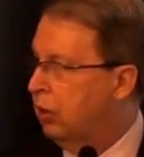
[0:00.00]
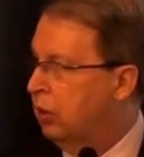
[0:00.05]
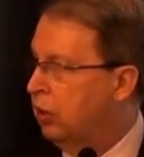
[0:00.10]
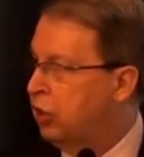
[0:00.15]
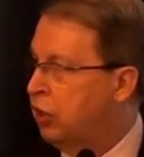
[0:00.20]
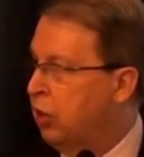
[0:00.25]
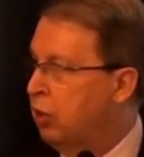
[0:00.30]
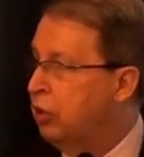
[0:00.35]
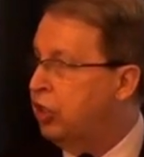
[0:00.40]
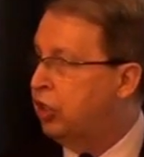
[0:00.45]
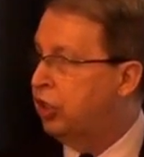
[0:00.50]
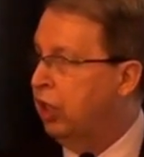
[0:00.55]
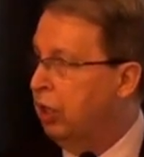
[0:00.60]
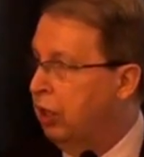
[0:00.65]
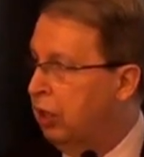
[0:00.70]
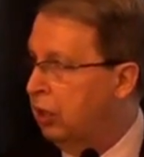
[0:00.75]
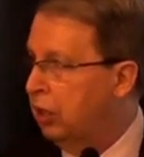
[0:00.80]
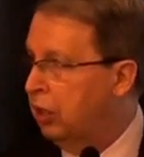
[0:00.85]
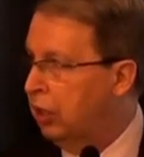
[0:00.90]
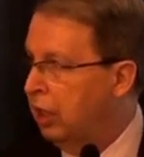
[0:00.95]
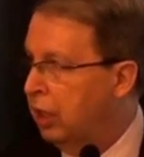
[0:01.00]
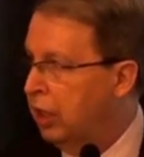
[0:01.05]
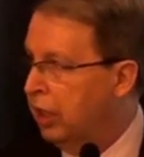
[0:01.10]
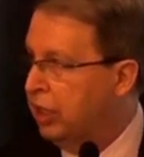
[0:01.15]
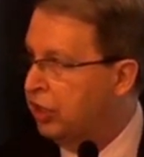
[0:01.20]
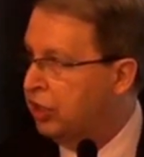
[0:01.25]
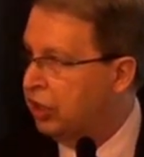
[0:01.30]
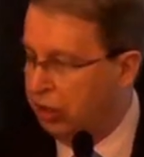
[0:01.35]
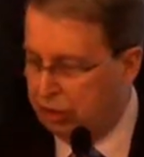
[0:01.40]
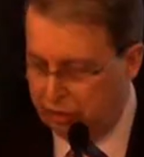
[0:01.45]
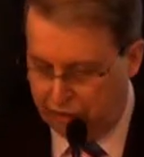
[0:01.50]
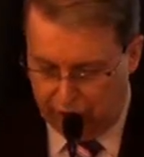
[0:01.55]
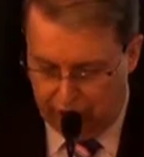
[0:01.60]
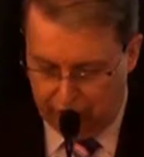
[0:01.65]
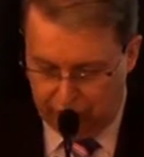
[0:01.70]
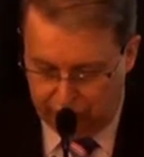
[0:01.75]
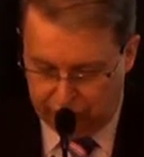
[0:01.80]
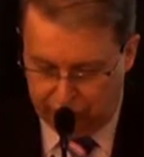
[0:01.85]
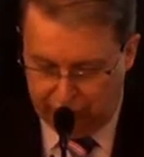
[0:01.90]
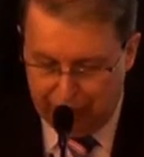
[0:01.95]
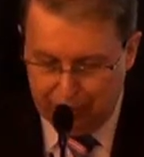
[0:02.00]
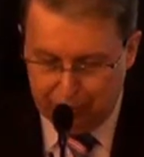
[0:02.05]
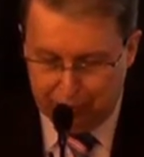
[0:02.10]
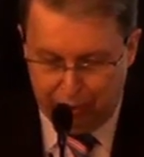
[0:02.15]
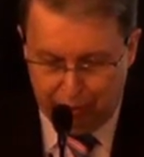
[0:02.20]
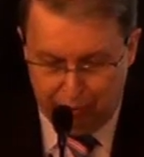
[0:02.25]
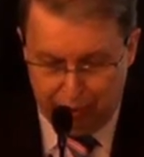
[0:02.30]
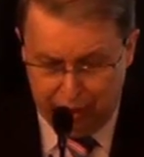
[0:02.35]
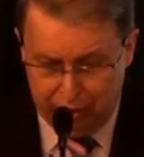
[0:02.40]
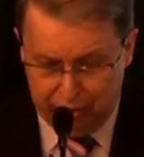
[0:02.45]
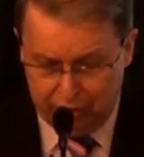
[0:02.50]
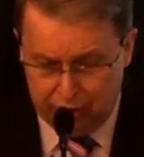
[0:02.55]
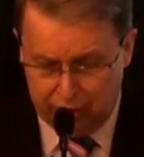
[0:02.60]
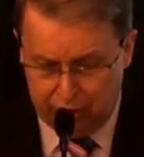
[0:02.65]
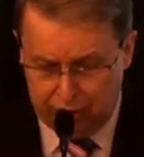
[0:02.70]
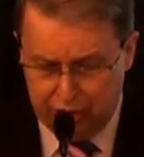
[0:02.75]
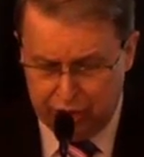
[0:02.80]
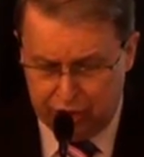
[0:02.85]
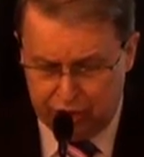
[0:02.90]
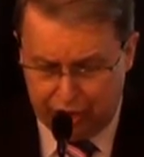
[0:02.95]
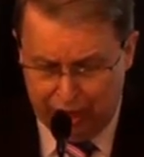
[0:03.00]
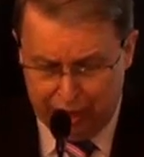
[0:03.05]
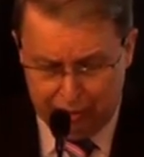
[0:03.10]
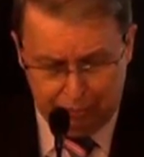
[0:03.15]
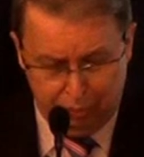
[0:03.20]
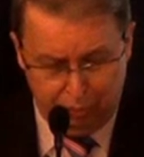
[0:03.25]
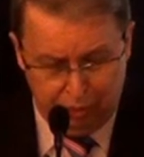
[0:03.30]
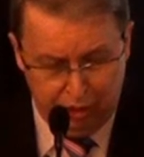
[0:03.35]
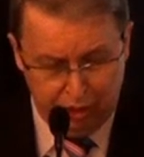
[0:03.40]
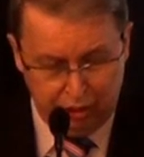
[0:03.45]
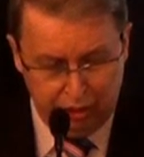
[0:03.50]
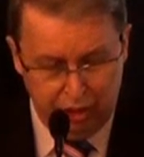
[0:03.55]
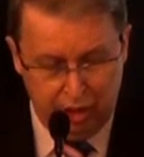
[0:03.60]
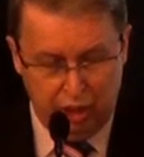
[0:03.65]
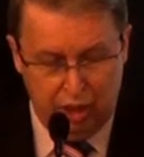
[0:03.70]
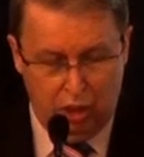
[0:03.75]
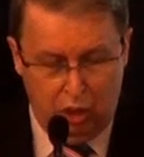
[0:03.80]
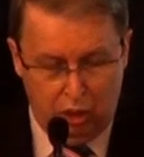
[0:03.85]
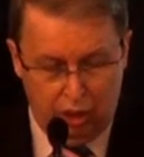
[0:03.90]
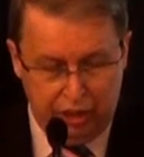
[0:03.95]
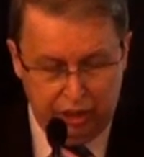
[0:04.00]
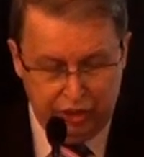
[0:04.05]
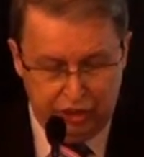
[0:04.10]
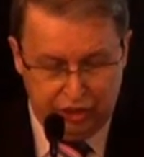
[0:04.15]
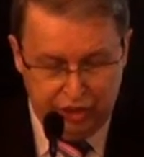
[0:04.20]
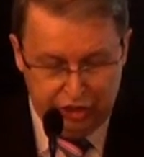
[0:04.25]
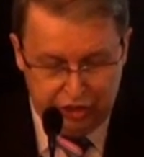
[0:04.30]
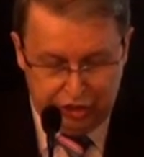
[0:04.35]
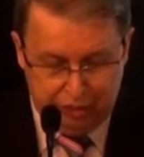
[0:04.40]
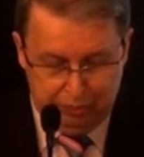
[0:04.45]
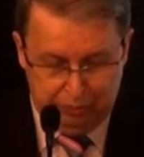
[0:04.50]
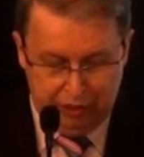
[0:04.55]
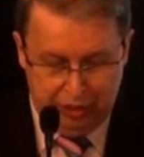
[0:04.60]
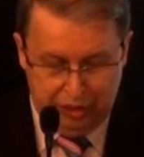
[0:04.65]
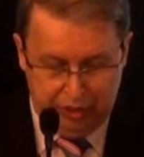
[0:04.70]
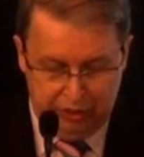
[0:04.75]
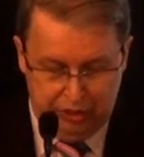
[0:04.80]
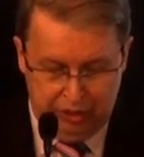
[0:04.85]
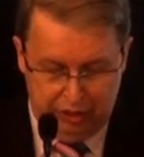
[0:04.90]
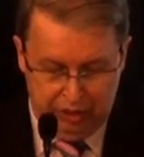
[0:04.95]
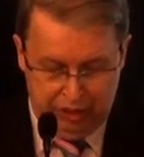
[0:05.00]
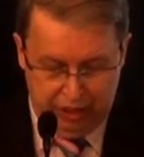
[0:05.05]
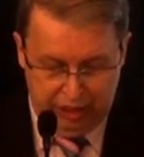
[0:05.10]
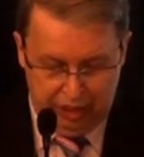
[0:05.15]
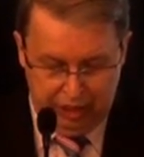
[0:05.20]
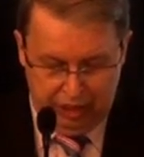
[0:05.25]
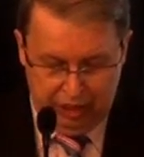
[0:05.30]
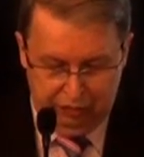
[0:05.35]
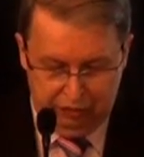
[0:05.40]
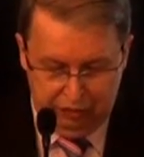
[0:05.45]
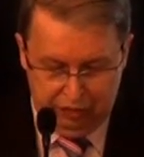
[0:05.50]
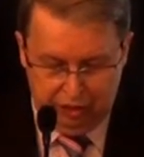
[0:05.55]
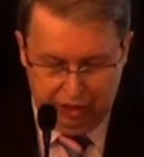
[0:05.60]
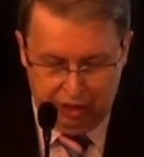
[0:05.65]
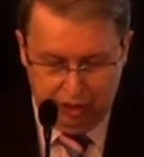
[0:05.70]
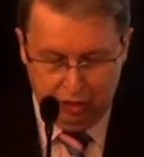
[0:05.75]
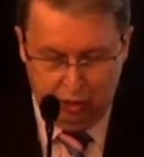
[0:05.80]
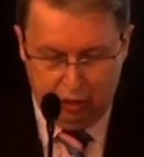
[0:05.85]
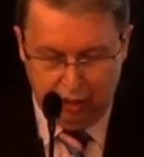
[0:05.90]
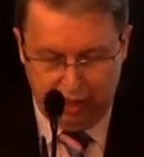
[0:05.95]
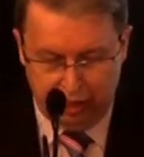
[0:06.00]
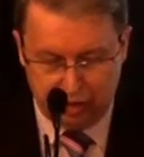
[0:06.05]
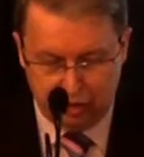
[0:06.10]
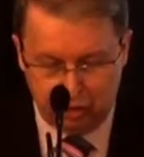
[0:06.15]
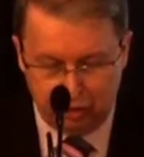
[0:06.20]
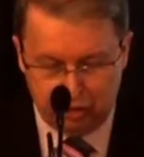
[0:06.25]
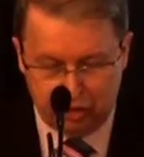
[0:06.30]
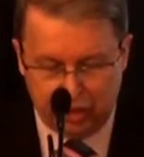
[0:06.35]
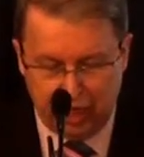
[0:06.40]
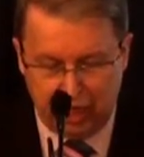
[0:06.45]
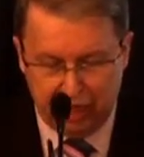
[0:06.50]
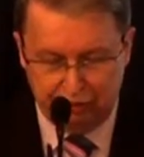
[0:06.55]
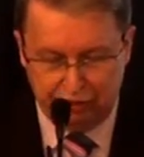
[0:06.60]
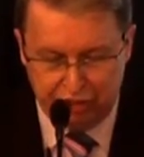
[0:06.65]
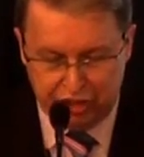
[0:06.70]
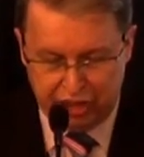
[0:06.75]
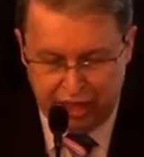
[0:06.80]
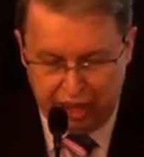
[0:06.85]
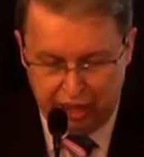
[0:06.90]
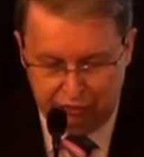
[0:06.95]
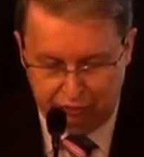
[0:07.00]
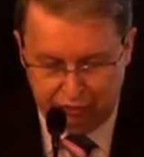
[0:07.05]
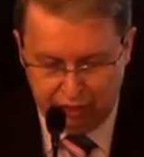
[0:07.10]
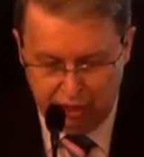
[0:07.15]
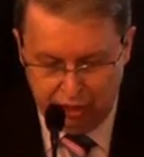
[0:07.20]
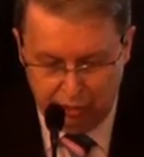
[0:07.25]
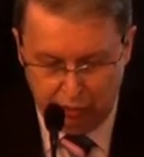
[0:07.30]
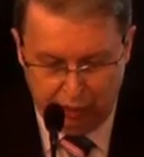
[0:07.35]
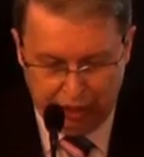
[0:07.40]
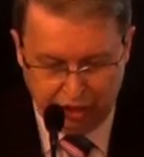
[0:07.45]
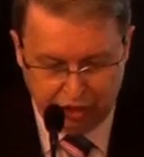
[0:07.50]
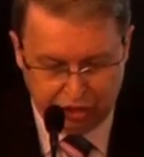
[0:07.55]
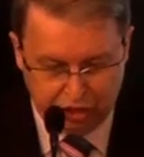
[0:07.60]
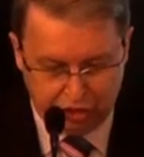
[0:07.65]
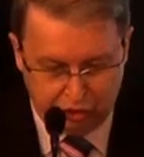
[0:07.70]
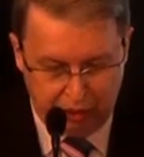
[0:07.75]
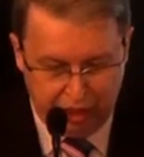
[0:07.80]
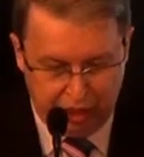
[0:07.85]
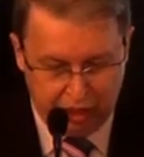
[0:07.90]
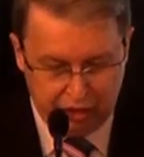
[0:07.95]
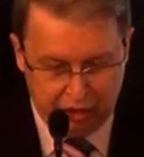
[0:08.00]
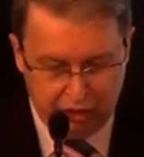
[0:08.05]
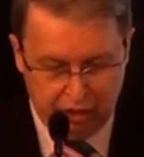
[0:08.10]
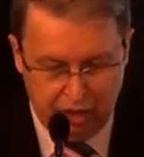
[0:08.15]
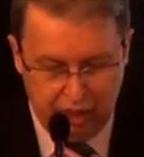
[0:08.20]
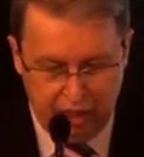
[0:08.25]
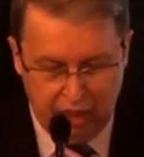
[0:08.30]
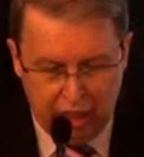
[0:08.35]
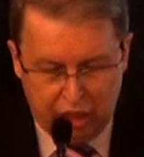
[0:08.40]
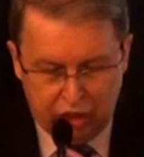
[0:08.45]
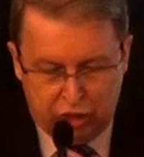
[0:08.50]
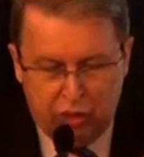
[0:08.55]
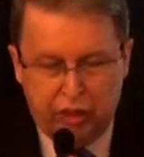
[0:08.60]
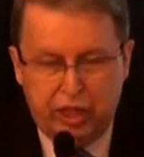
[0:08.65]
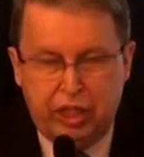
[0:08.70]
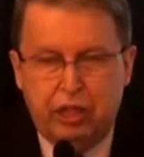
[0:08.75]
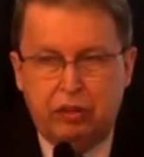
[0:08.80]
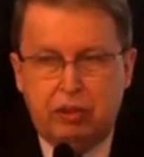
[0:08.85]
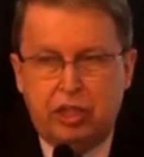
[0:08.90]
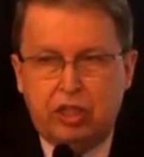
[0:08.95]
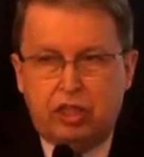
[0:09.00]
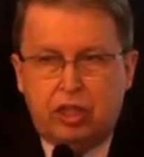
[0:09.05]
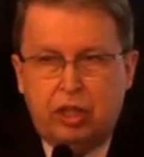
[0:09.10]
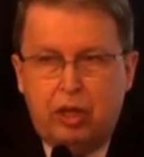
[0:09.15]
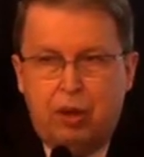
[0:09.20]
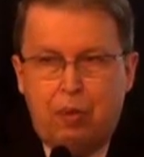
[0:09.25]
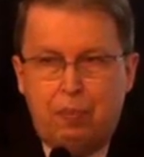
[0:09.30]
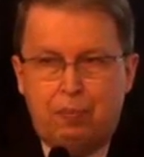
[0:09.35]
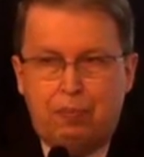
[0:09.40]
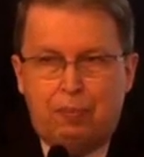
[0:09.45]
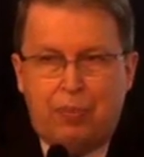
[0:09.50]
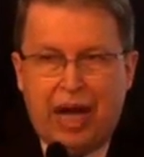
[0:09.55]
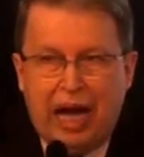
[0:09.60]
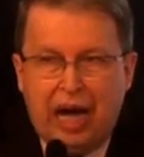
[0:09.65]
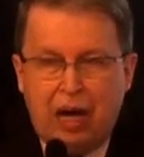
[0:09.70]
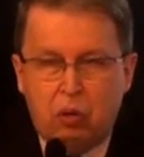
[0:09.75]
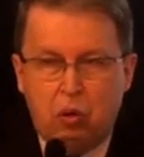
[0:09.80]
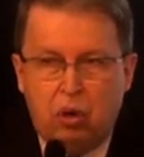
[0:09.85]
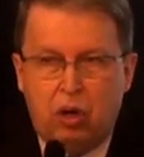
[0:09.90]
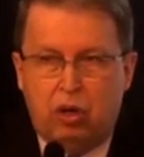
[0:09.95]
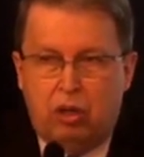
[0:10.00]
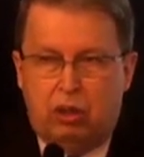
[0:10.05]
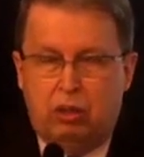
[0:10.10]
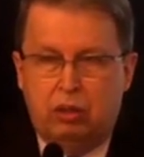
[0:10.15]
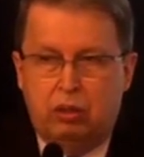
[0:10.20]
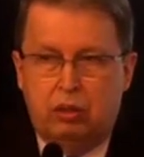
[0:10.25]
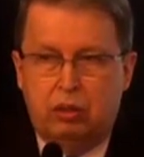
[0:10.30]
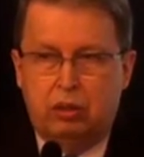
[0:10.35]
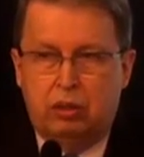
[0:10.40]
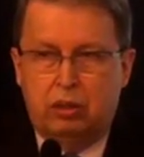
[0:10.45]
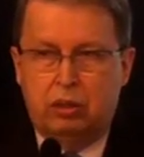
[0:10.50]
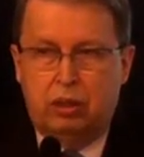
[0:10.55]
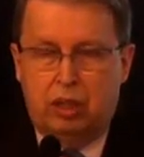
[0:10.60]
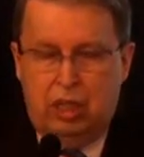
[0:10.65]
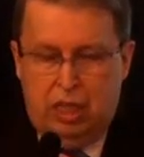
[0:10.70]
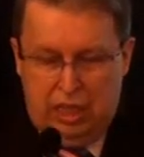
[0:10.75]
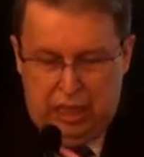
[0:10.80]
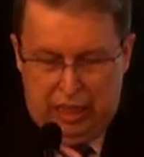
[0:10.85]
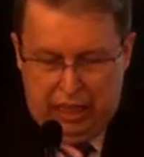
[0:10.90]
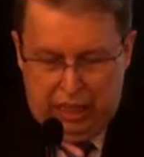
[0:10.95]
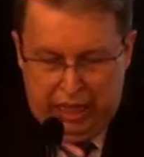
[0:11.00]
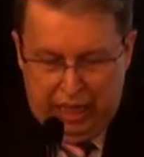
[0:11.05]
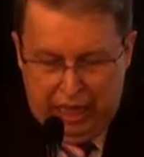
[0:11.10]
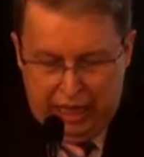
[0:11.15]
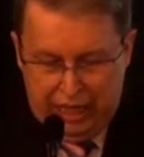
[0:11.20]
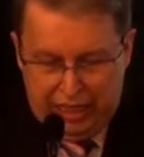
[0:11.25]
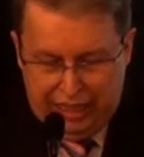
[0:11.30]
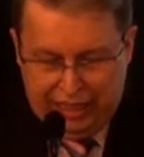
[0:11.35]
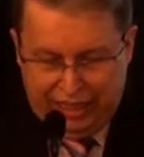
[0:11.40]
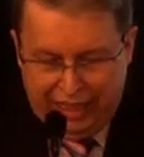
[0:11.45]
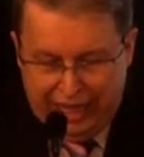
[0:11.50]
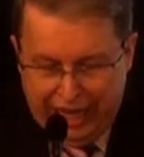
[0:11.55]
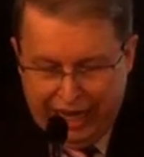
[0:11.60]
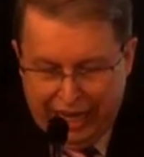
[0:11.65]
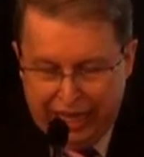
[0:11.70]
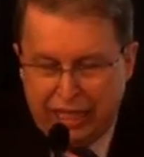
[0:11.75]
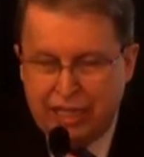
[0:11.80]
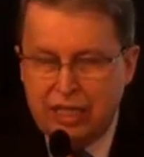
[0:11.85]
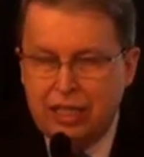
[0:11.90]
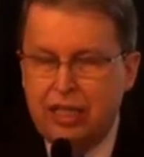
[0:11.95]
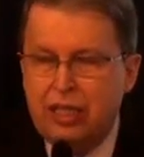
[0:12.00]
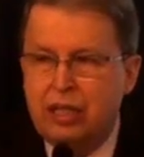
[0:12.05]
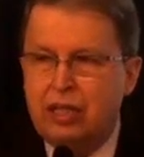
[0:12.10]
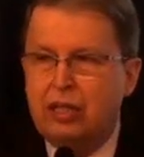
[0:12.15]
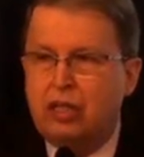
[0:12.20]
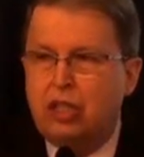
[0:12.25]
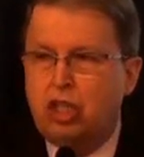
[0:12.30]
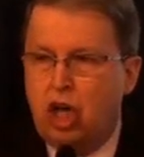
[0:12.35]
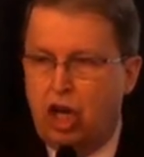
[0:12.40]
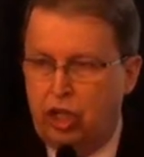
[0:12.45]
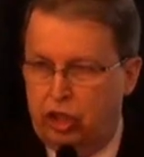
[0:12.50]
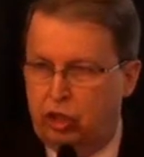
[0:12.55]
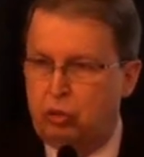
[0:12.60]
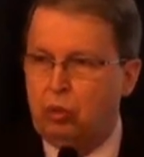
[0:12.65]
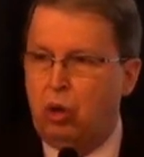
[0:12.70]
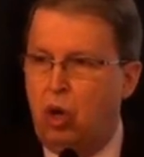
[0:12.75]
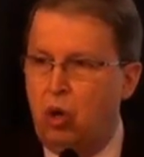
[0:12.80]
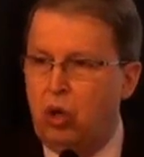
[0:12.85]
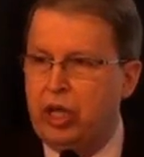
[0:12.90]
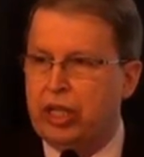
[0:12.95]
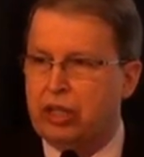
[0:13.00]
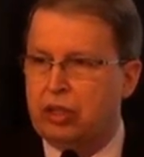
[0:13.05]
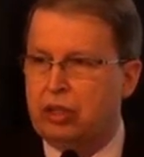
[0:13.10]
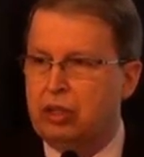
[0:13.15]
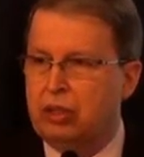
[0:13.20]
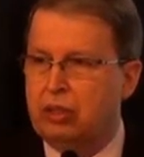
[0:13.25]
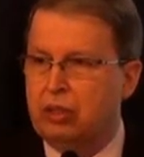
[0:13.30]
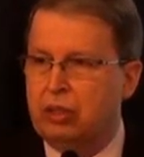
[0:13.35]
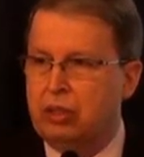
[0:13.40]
shows uh, uh is a, a uh, temperate is temperate or is disciplined and everything or exercise self restraint so here is power i can control it